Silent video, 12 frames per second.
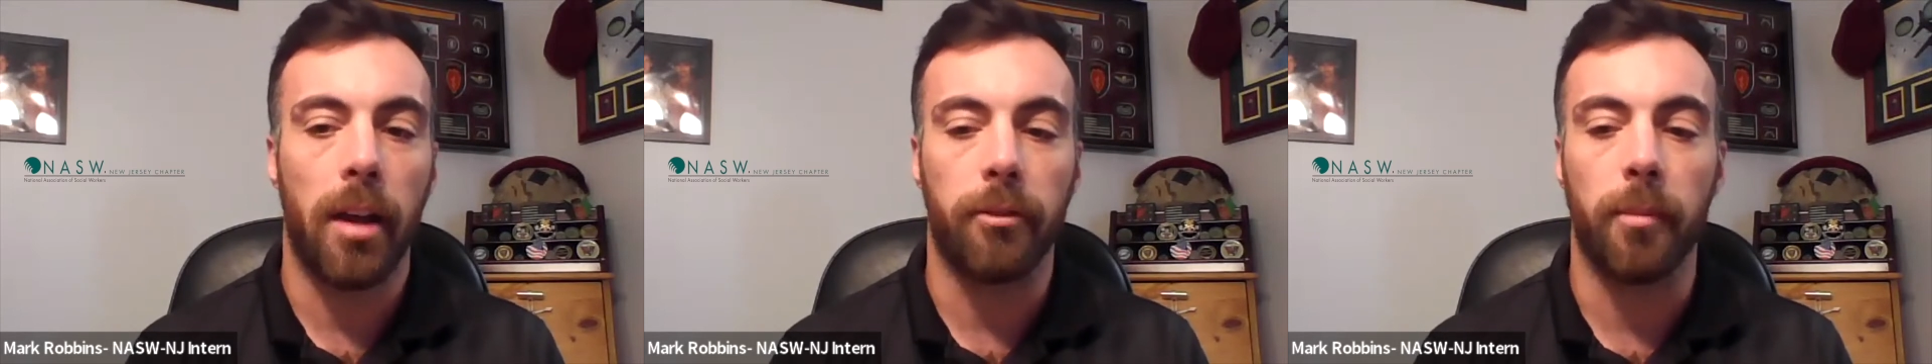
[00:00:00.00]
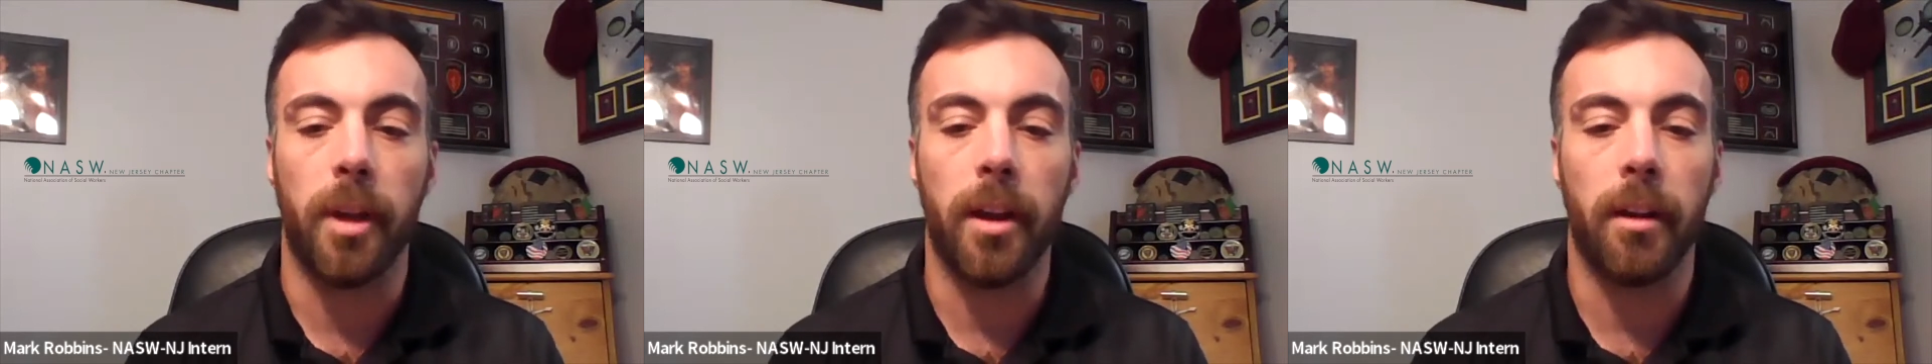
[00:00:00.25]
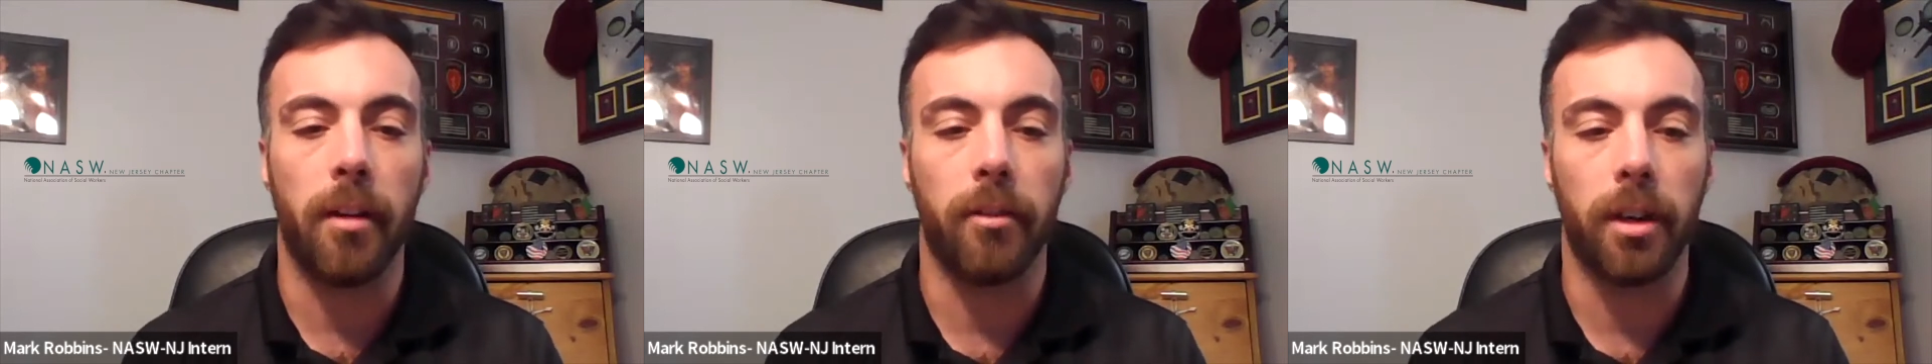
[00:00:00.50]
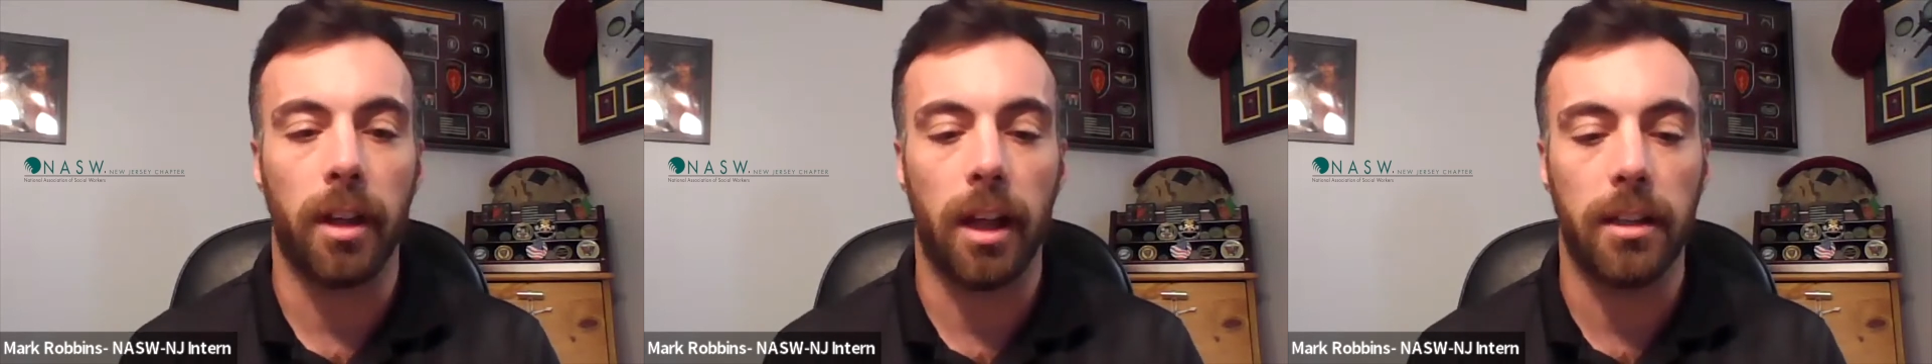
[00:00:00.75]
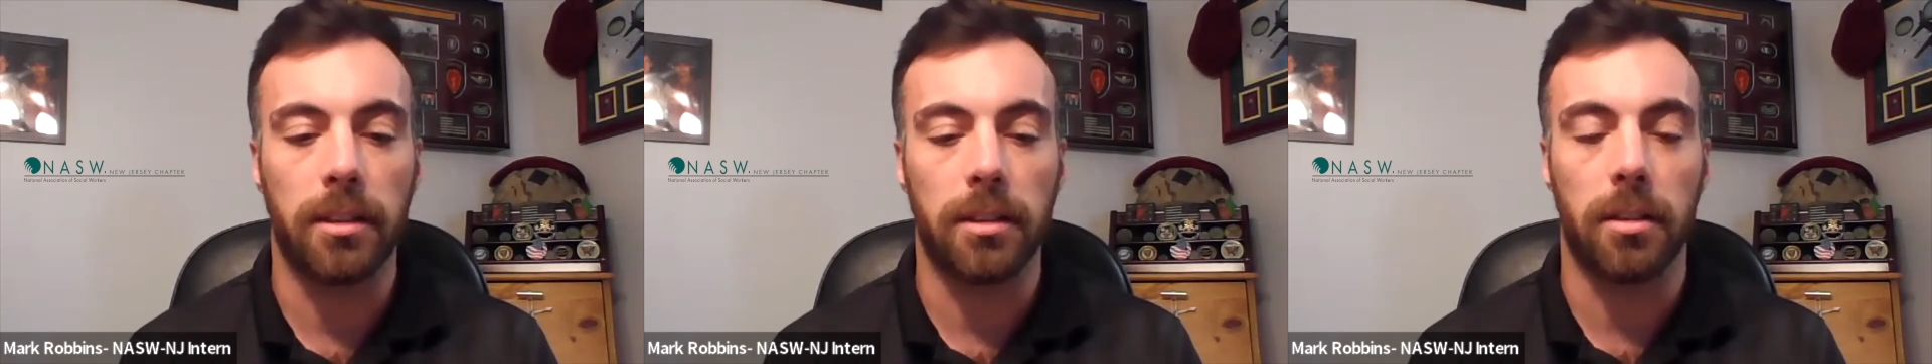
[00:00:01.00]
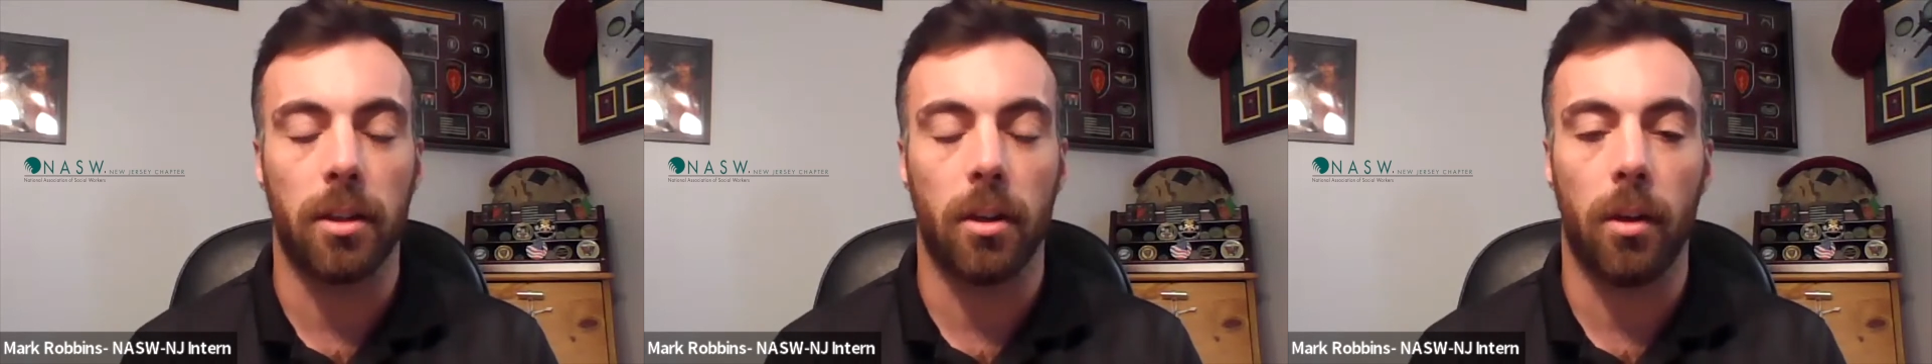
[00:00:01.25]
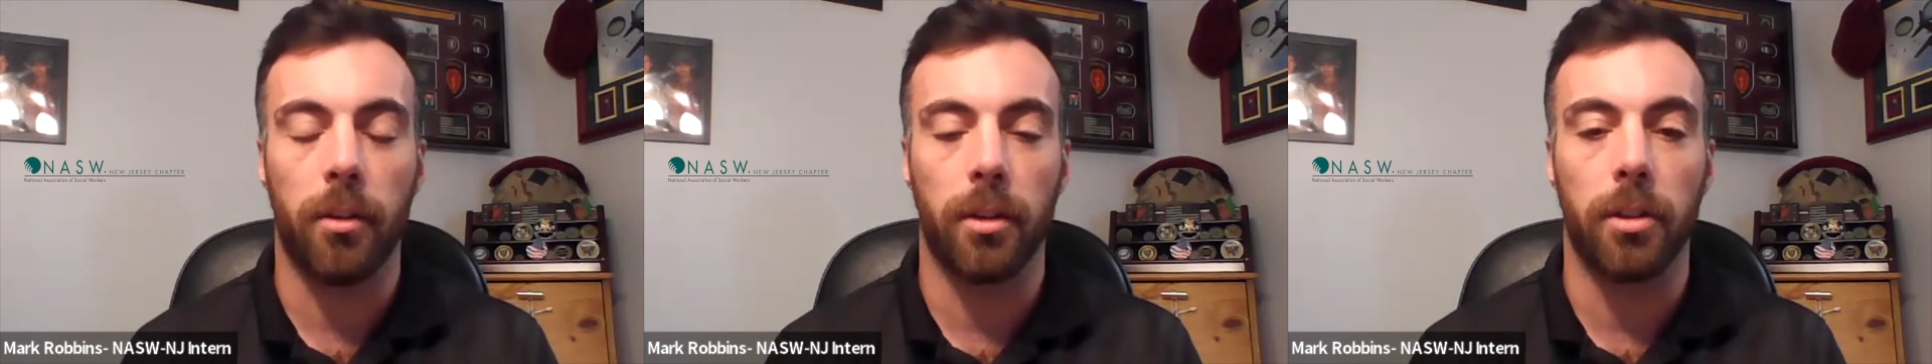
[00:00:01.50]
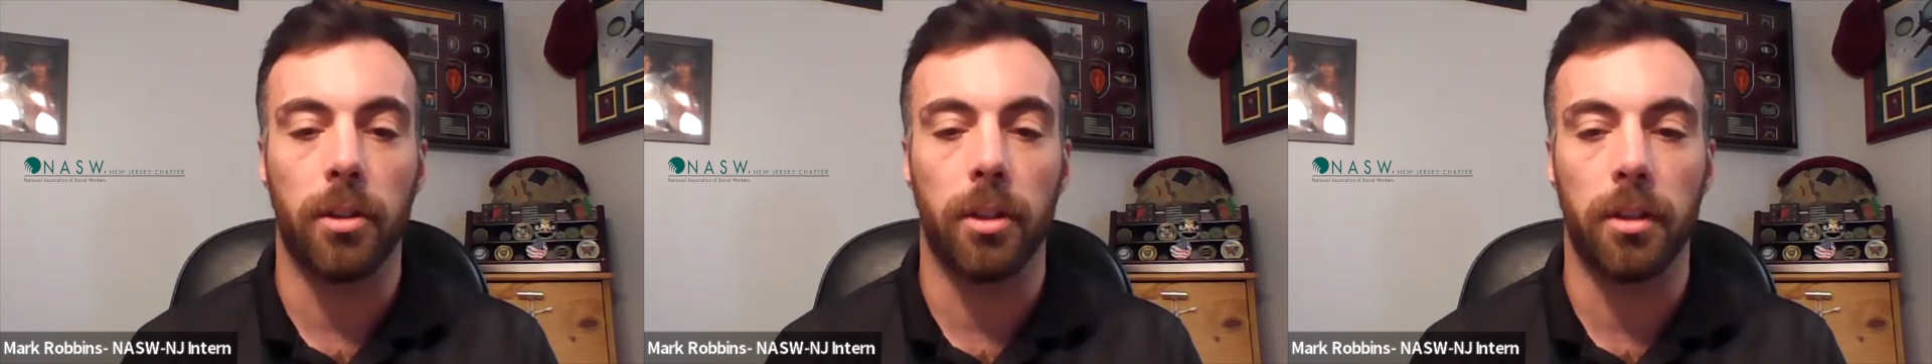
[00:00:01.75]
from there, I realized all
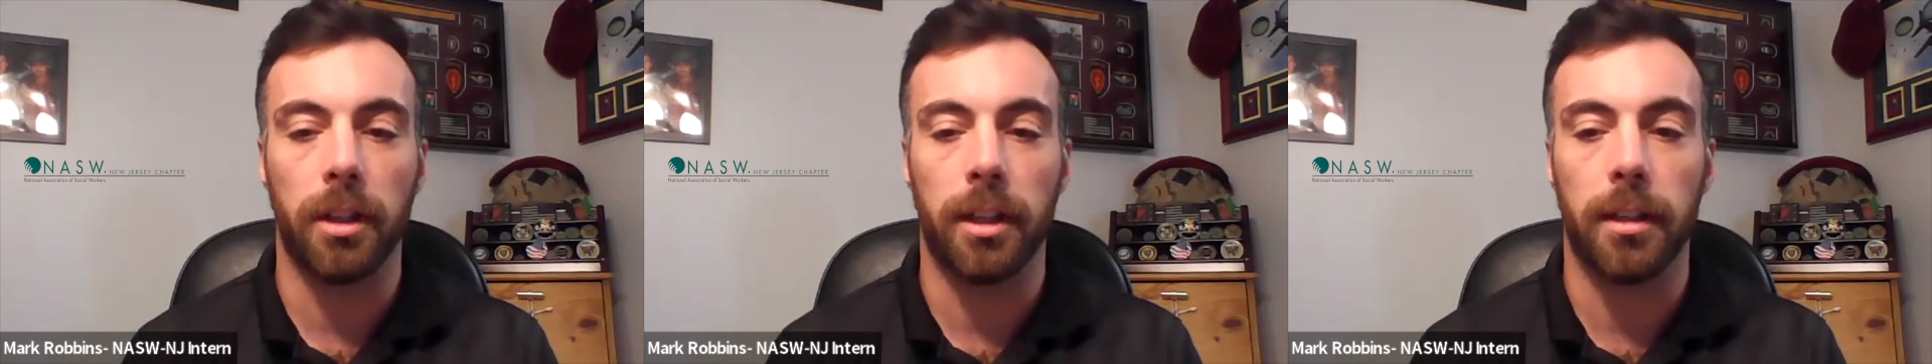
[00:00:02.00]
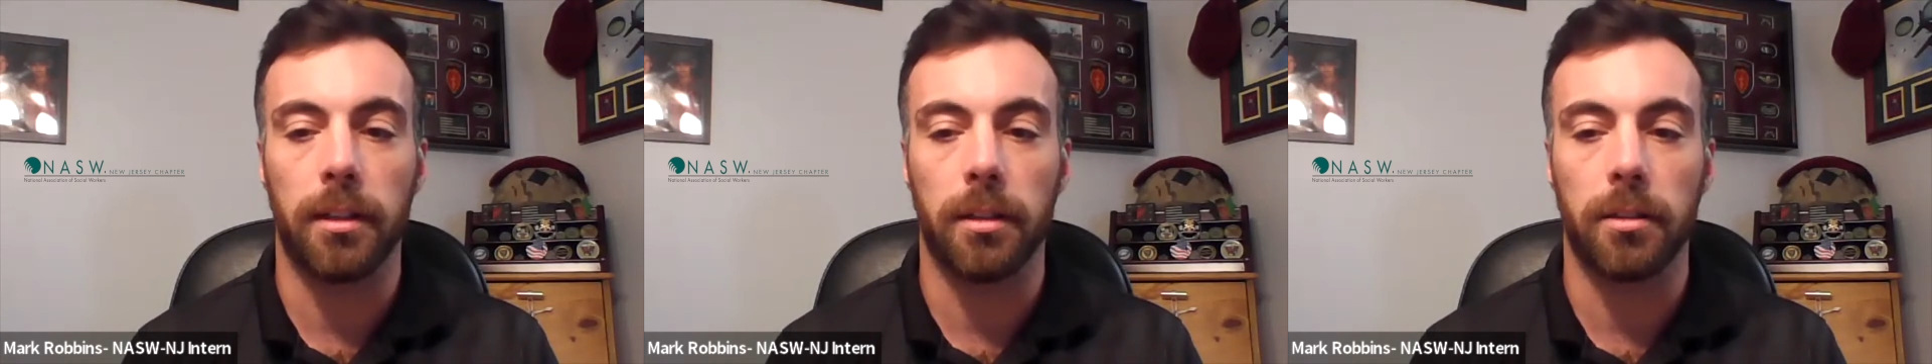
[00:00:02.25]
the good that